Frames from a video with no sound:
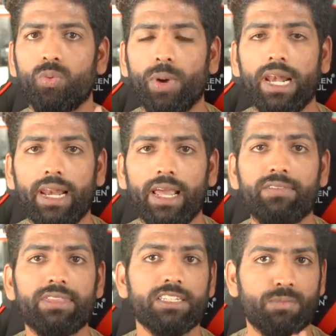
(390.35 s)
Well,
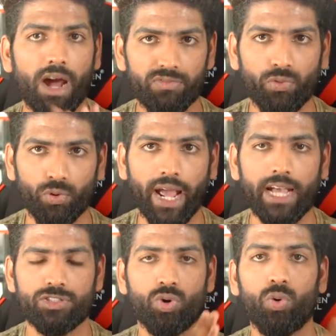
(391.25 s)
if the smartphone
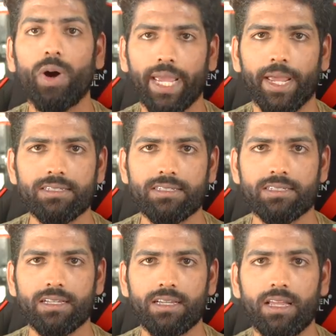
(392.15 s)
has O I
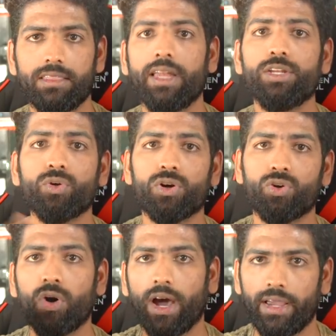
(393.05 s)
S, then you could
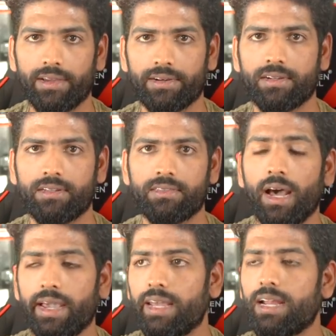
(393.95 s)
go higher.
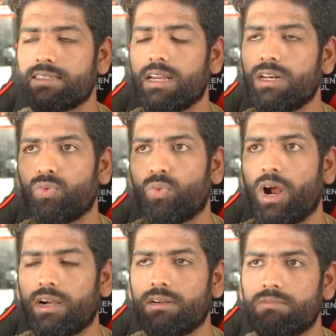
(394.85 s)
Higher as in
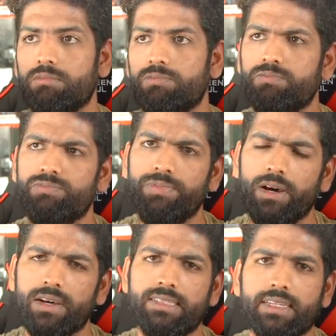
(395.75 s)
one
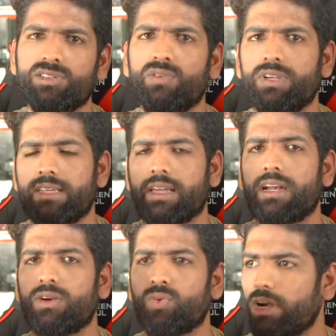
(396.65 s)
uh, sixth of a
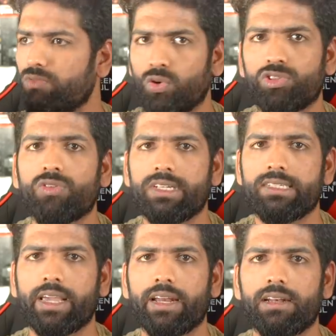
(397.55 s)
second, one fourth of a
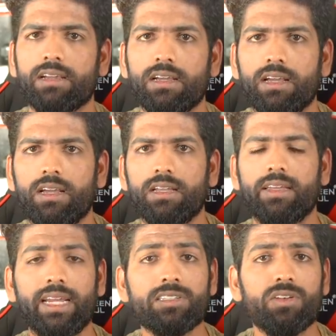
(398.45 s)
second.
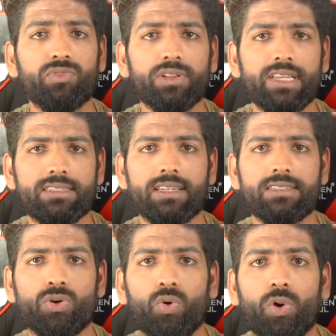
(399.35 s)
The reason for this
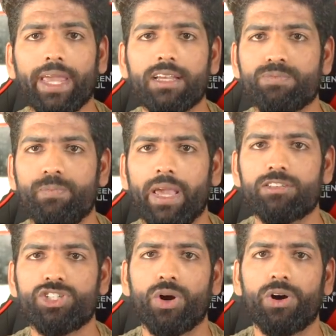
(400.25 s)
is O I S
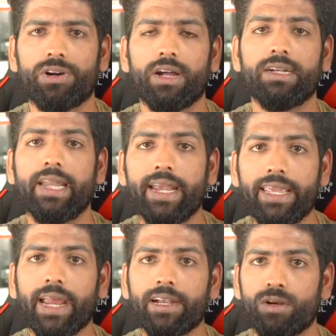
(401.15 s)
makes sure a
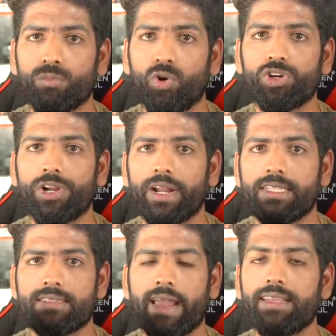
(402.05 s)
dedicated motor
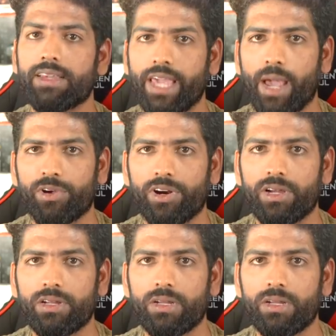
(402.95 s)
inside the camera,